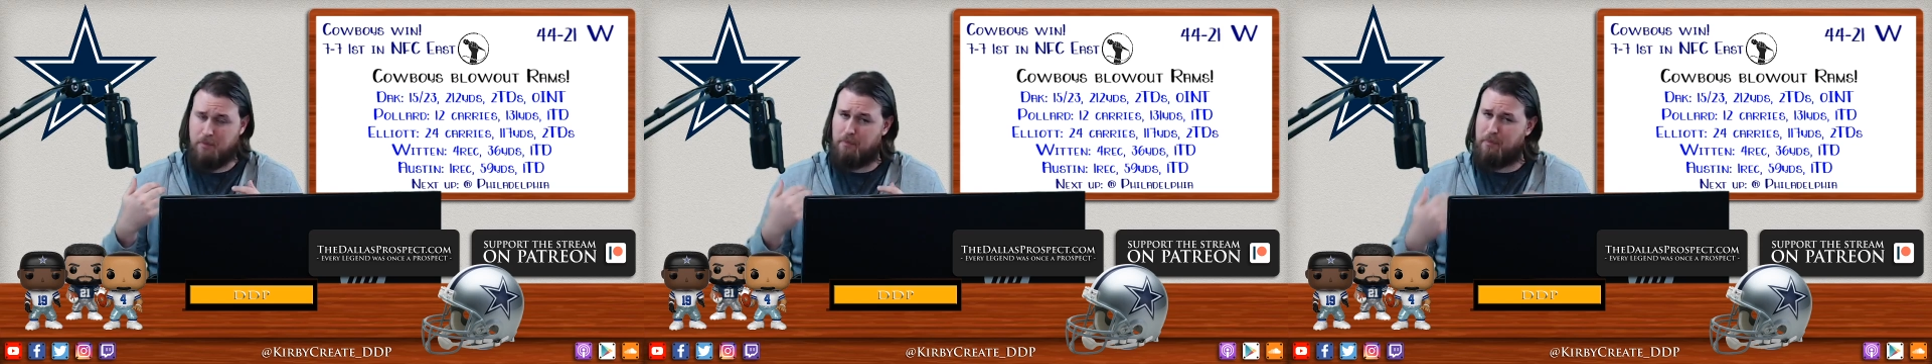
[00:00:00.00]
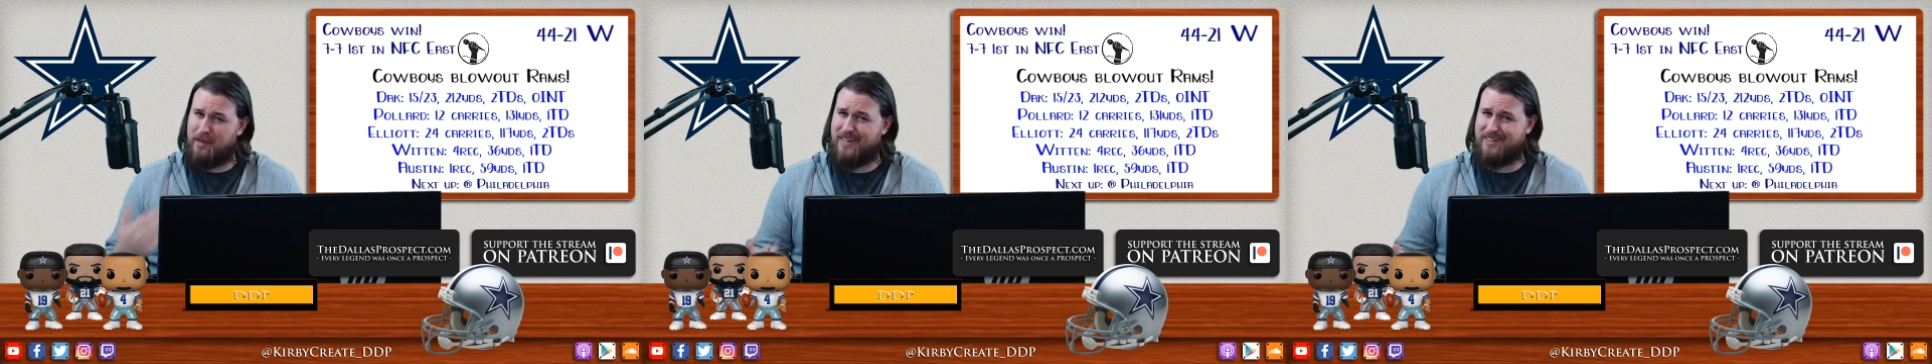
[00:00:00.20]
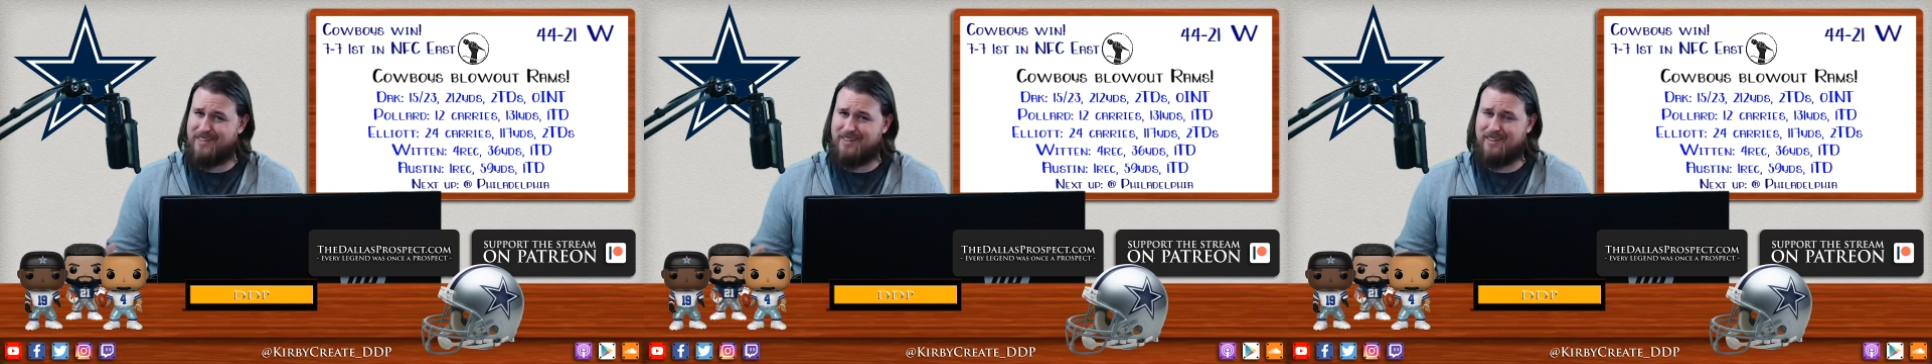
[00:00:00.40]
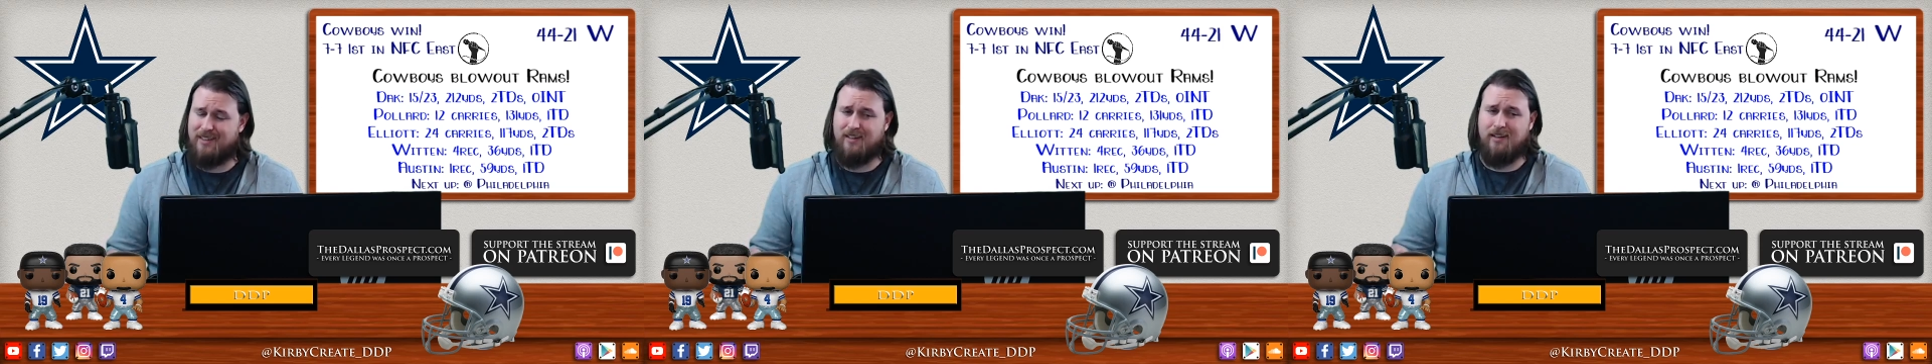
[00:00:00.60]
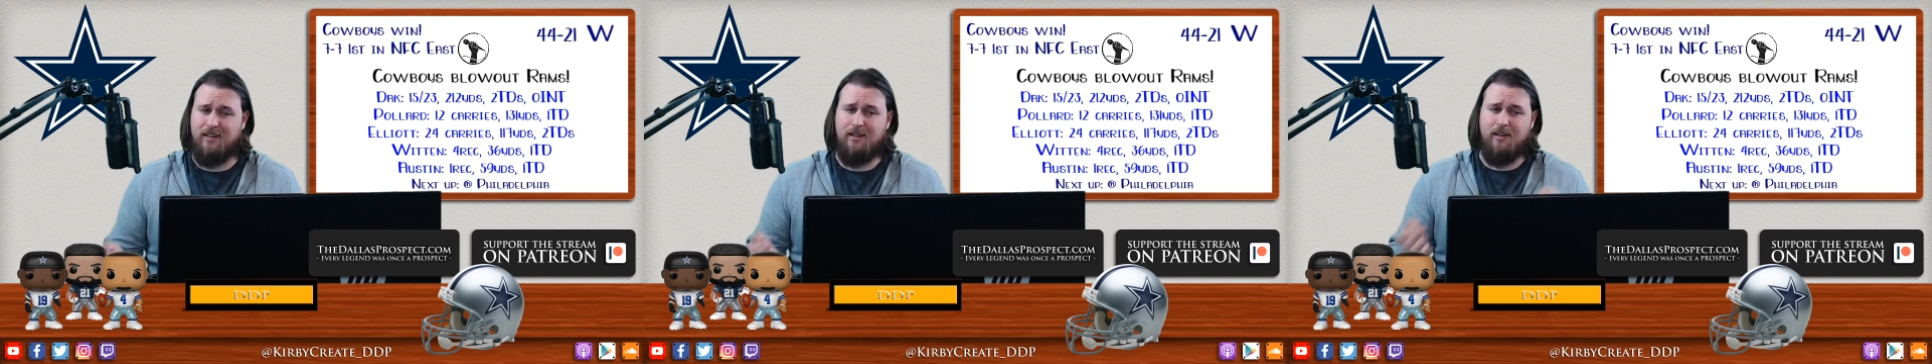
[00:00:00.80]
But
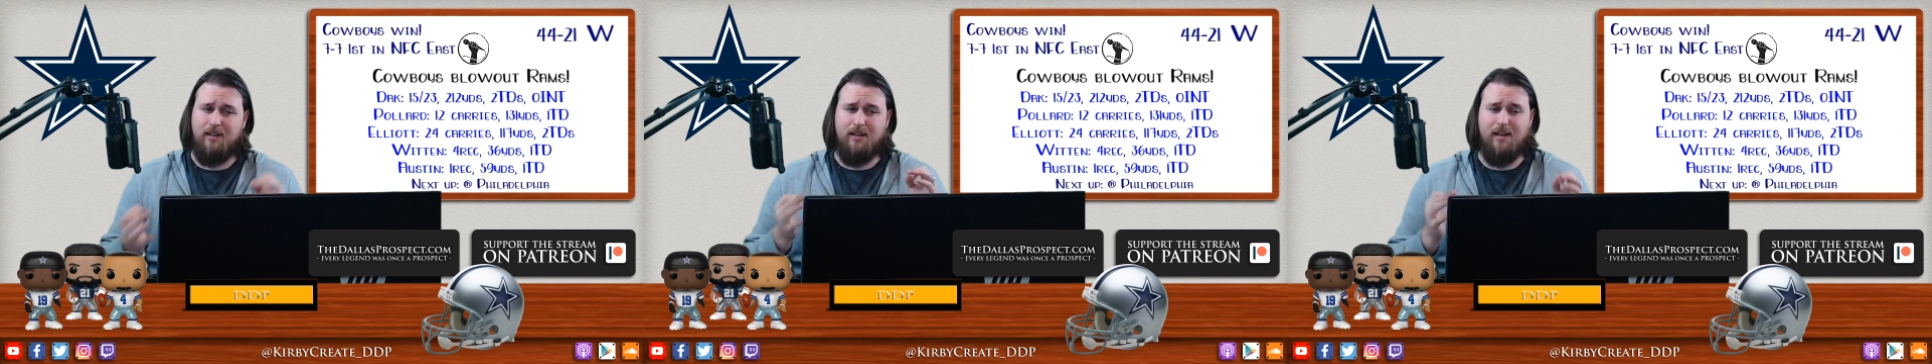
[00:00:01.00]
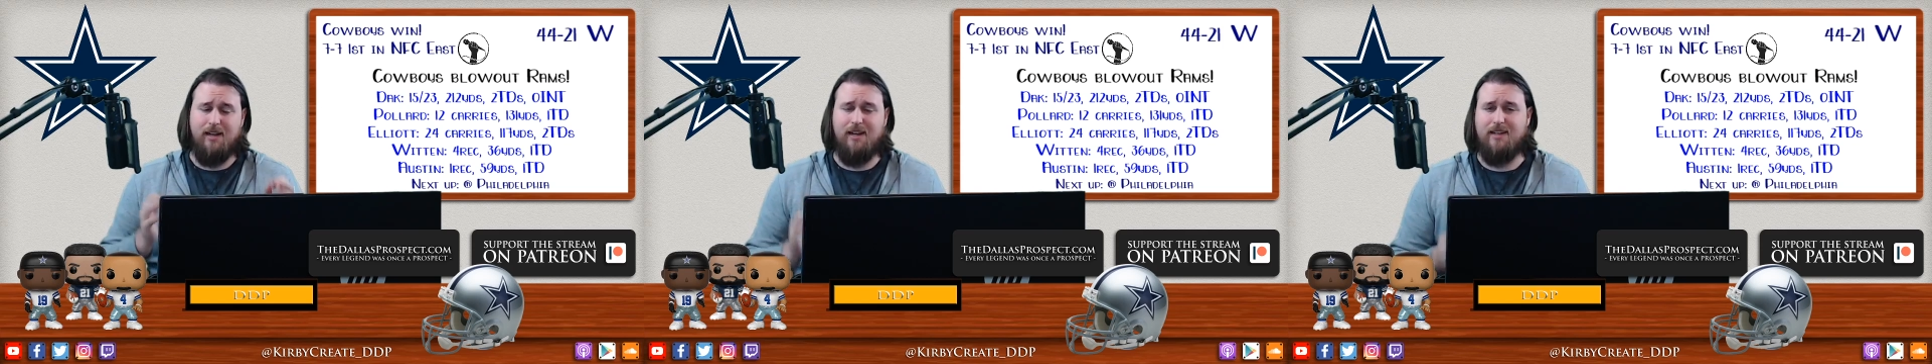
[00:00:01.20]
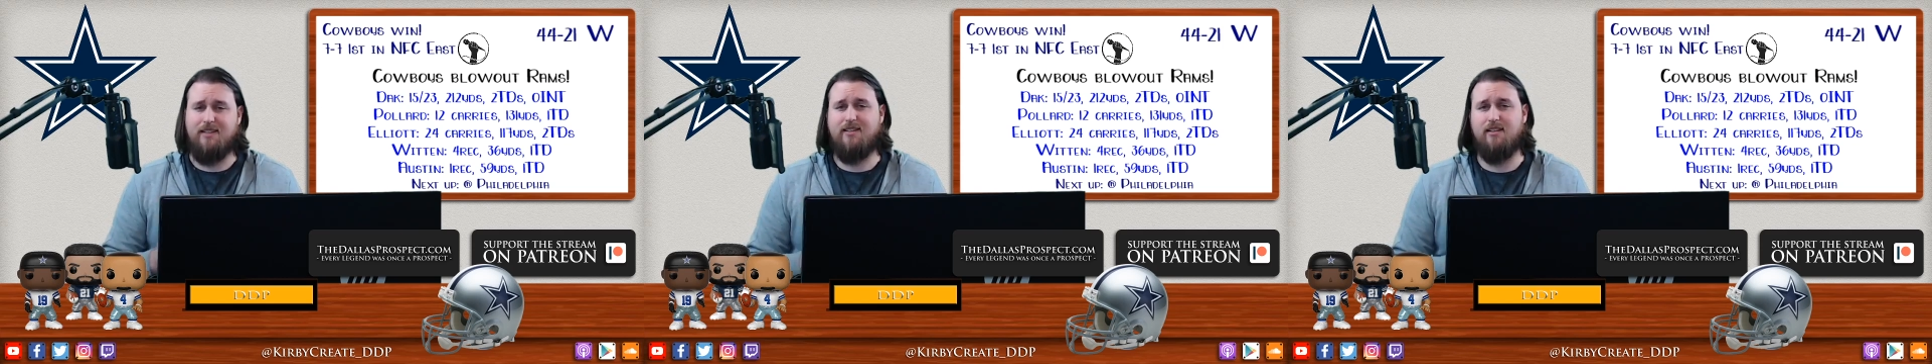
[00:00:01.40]
it's